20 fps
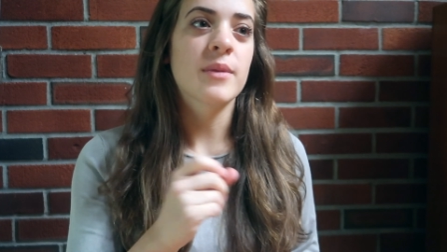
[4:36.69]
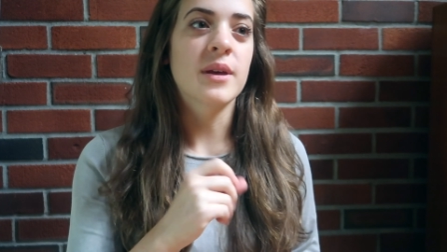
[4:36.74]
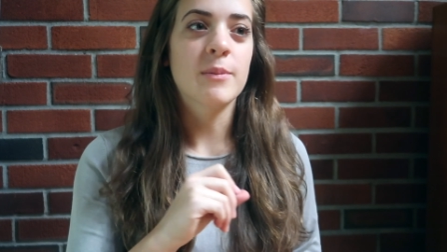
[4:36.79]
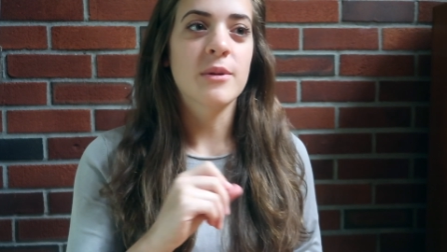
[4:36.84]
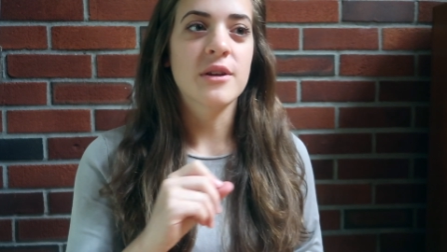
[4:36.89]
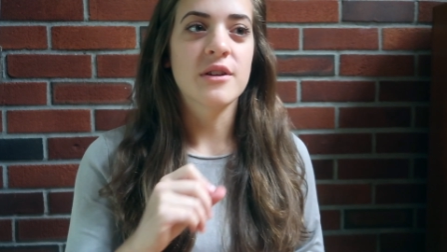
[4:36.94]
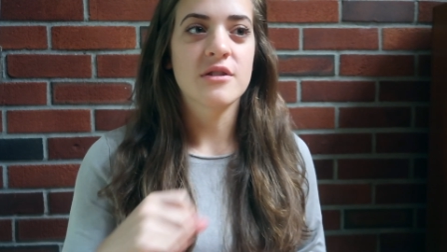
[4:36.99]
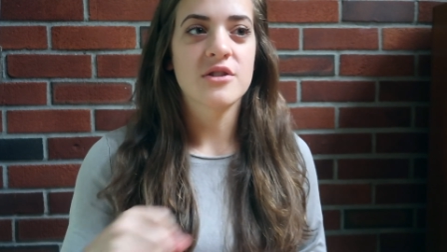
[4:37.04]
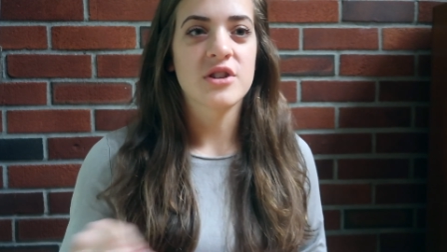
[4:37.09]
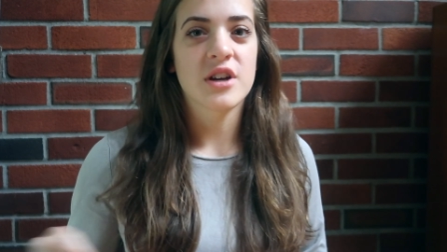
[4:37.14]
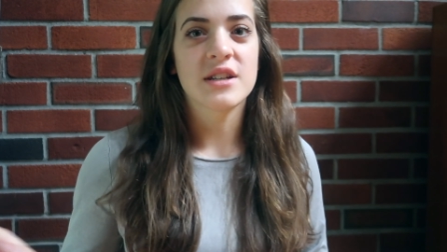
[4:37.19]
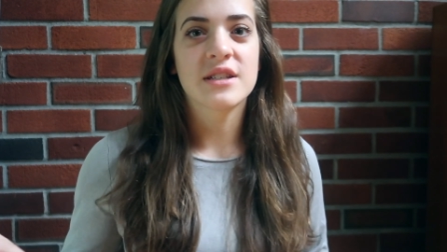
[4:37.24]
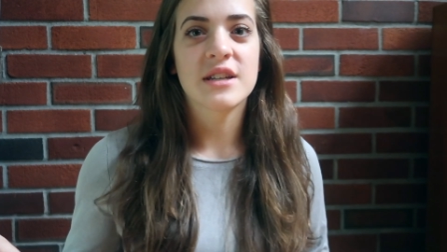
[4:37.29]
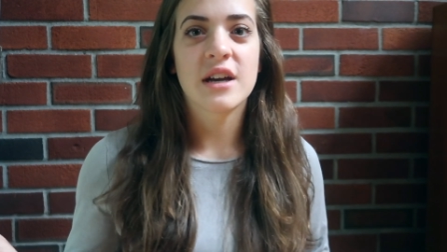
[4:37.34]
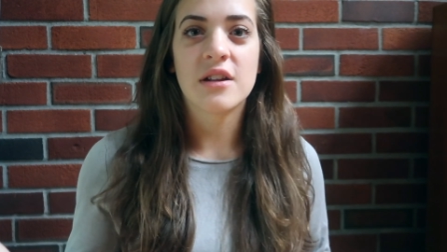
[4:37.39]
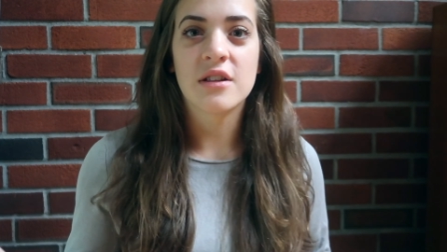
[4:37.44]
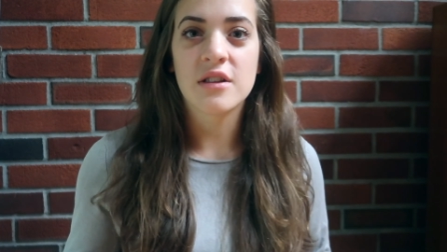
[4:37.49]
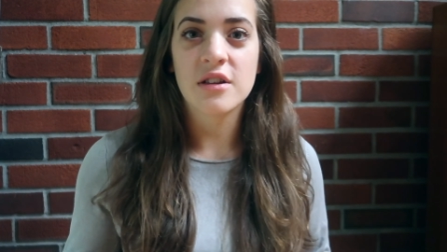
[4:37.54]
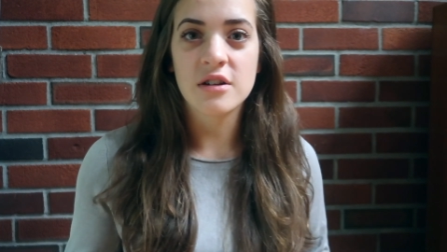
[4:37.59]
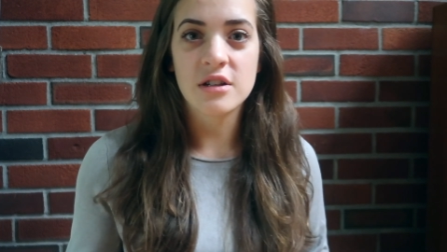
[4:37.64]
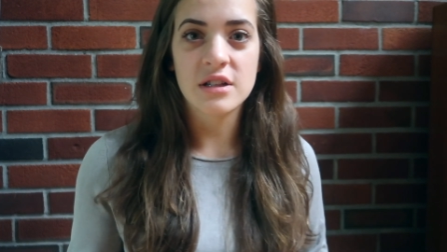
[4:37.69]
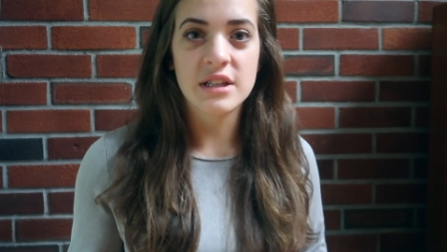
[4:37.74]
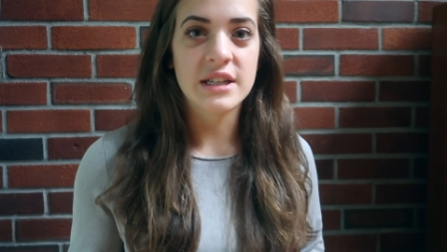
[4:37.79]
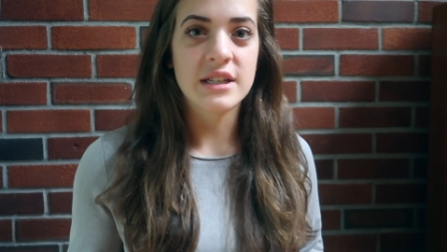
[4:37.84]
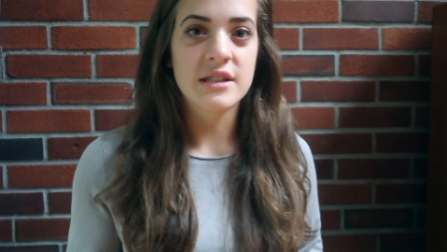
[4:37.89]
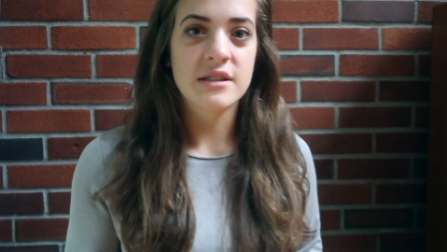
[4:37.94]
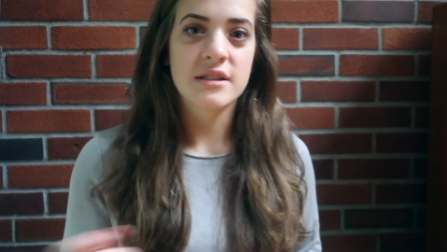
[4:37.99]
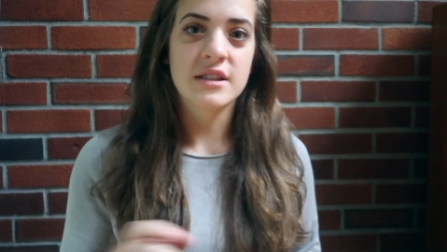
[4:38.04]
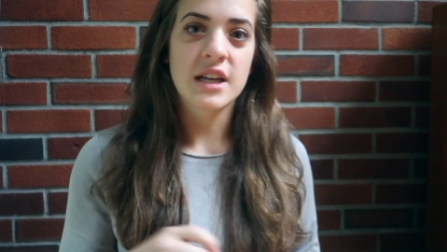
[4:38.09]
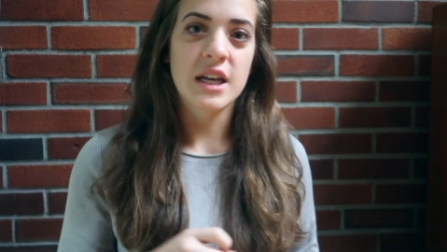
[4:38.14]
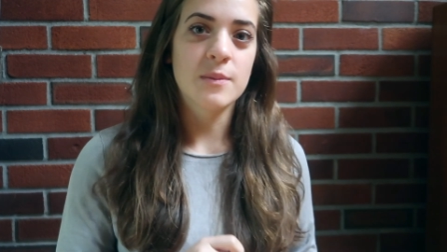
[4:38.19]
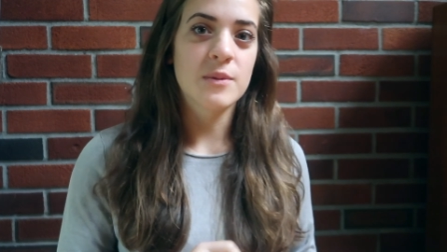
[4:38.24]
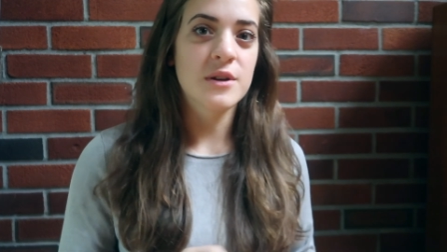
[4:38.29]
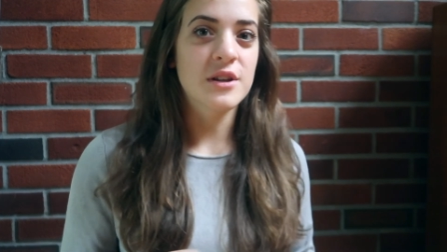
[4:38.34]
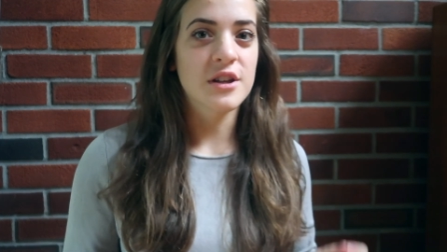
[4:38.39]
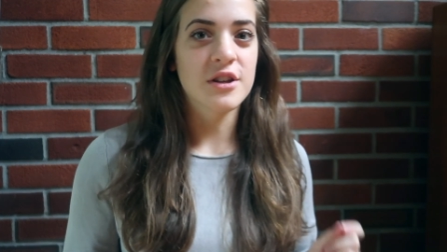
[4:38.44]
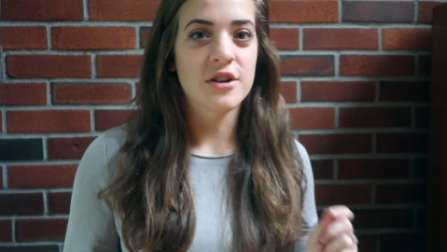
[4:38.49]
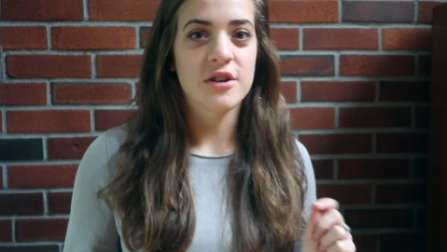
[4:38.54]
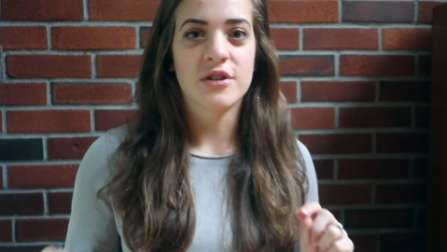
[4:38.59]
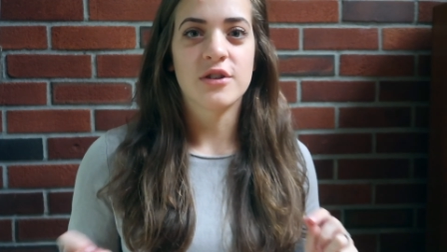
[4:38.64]
maybe jot down a little list, type
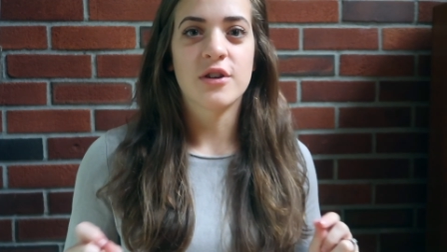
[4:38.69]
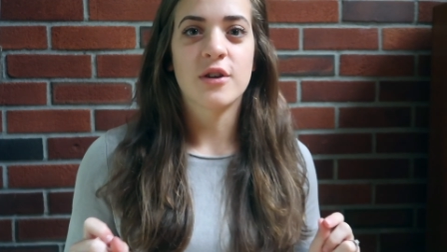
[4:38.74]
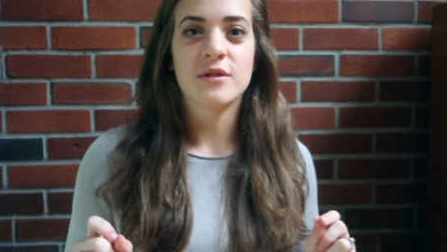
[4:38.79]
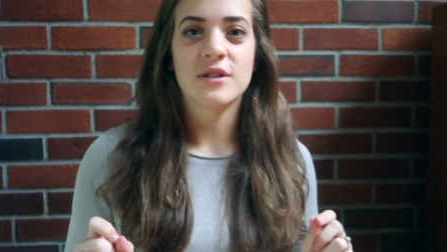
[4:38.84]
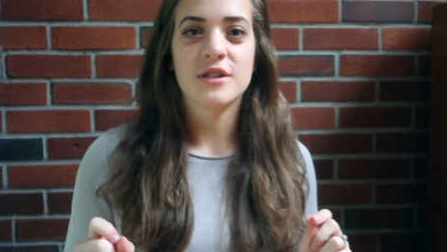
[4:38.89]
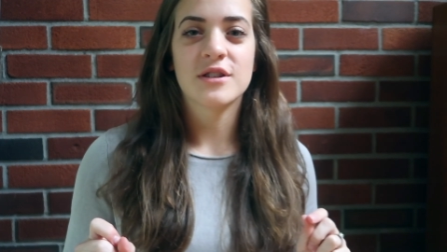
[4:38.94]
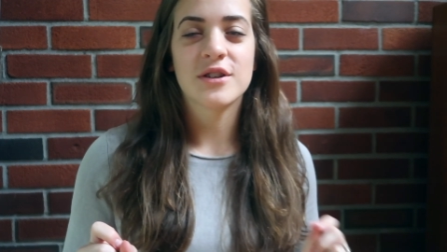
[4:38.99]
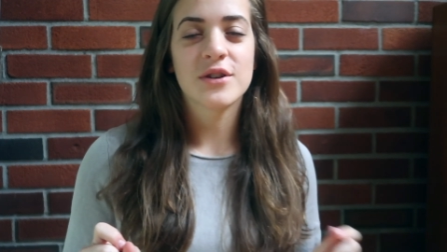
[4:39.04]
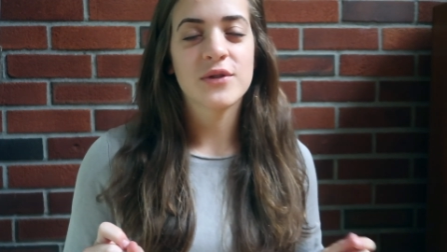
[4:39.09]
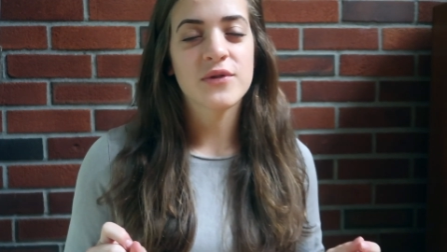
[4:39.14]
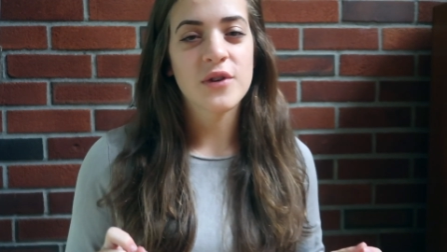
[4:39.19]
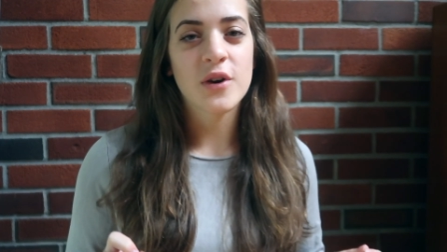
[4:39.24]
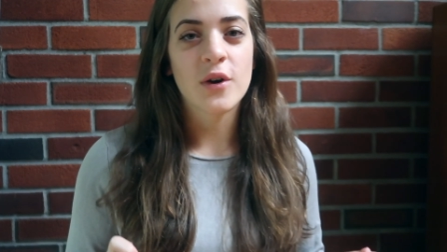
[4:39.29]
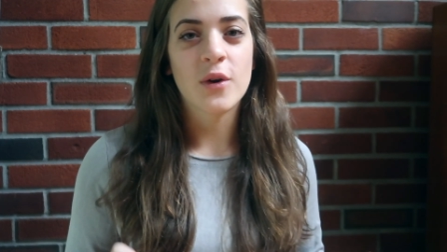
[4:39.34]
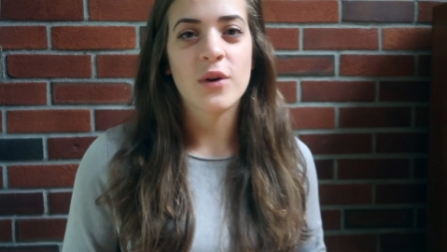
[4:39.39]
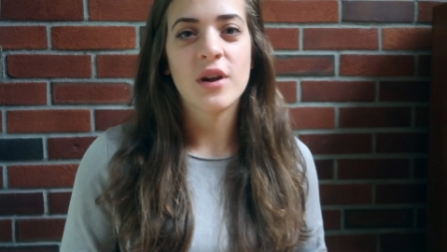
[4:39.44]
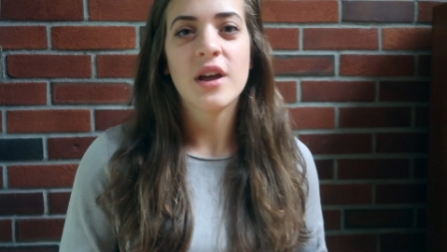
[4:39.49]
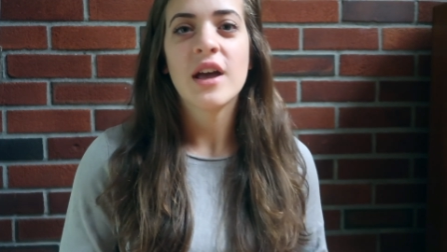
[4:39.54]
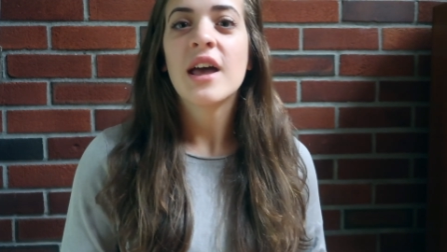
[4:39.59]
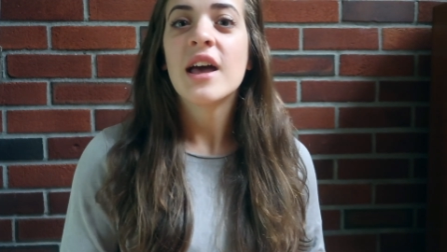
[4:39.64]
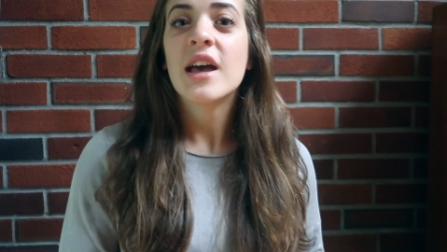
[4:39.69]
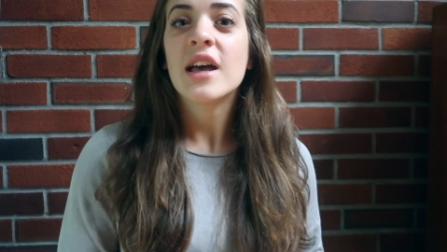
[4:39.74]
it in your notes in your phone.